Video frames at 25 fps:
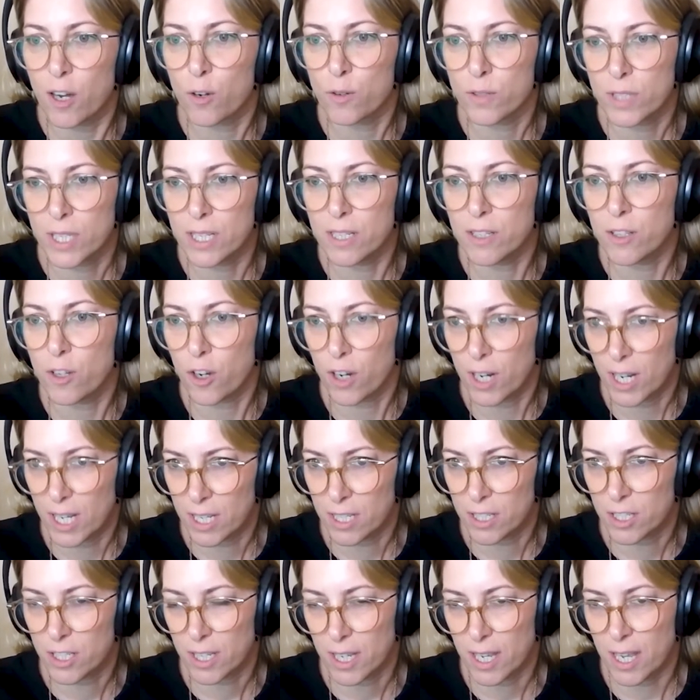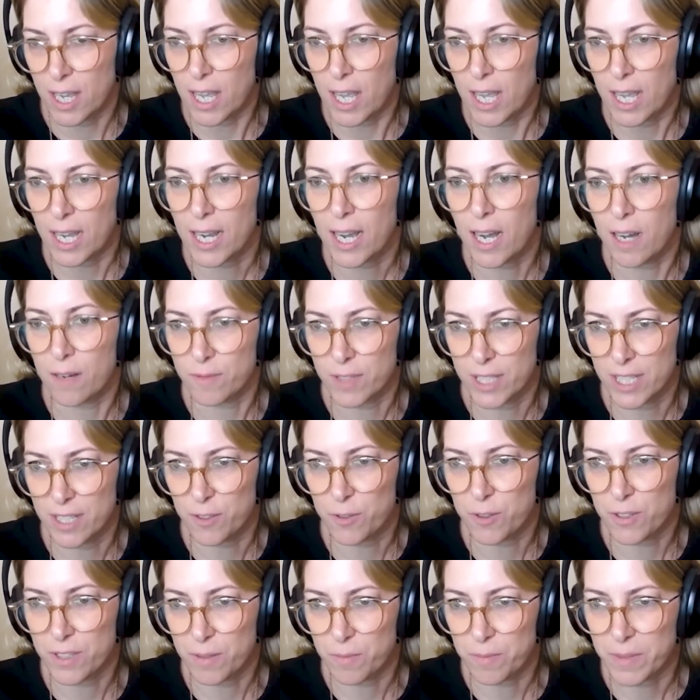OT knowledge comes
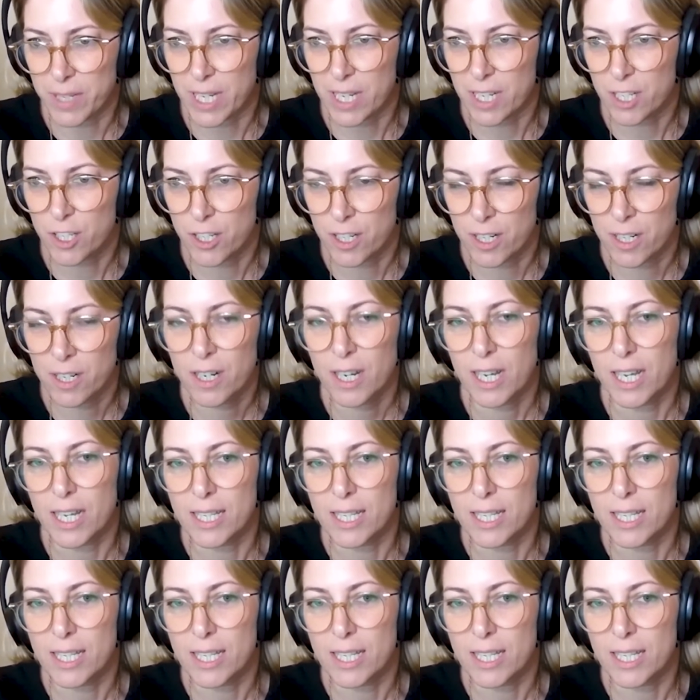into the picture.